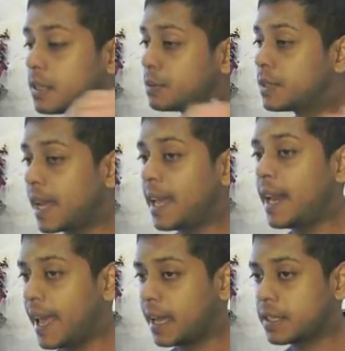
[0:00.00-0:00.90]
to
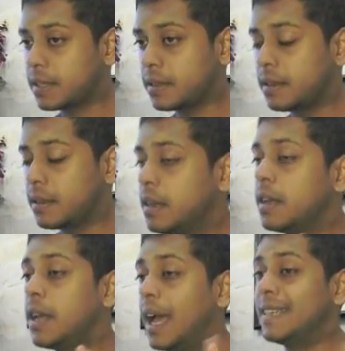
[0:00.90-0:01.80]
10x.
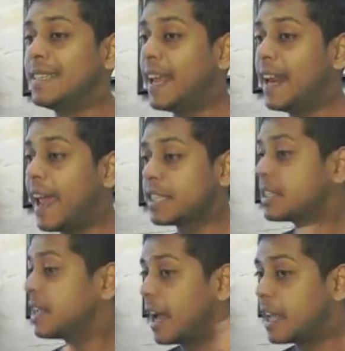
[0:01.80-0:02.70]
And
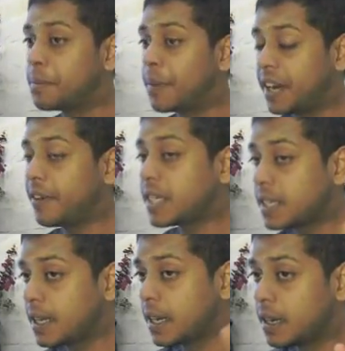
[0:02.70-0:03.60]
10x, as you might have
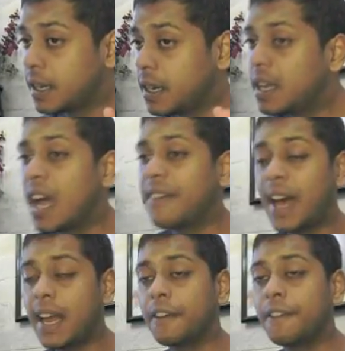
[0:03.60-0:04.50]
recently heard, have
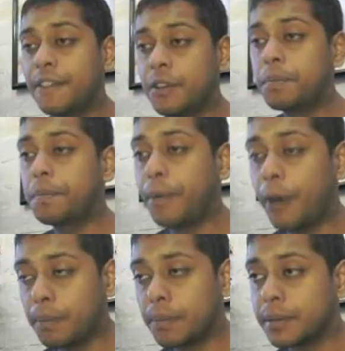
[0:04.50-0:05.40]
had a few
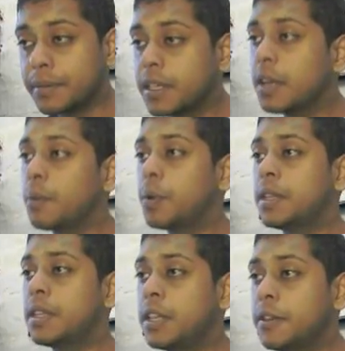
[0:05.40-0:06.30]
problems
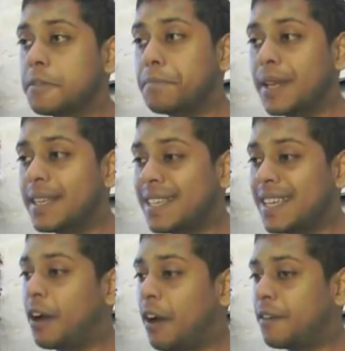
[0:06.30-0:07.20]
with the
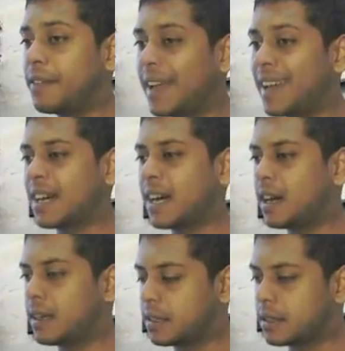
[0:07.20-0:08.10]
usability of their
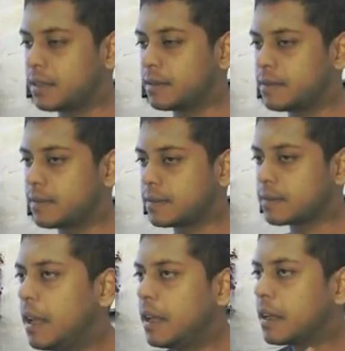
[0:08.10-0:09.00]
cards.
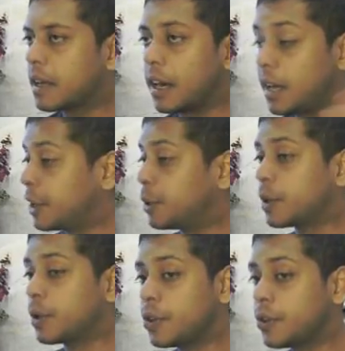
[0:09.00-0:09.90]
Cardano
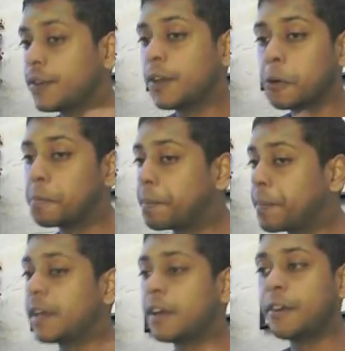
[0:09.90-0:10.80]
are going through the whole
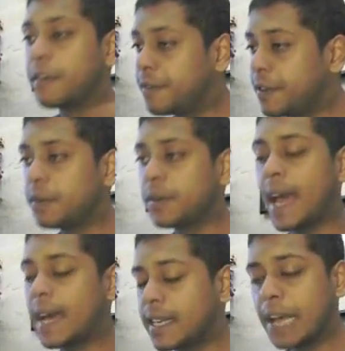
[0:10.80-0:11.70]
peer-reviewed
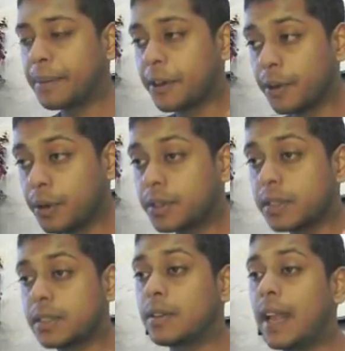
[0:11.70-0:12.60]
academic route,
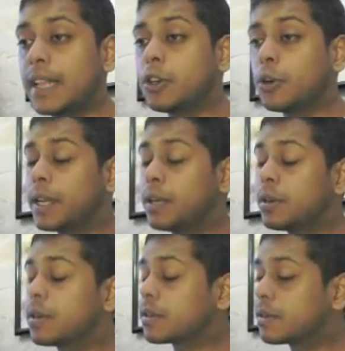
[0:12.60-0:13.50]
so let's hope they
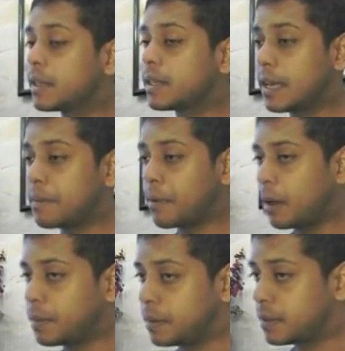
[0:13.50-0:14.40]
don't go through the same
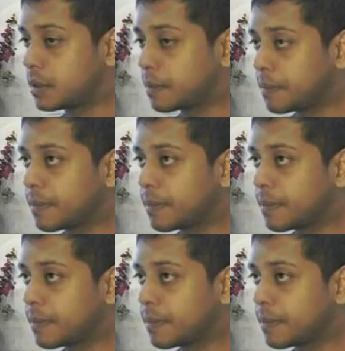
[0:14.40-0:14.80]
problems.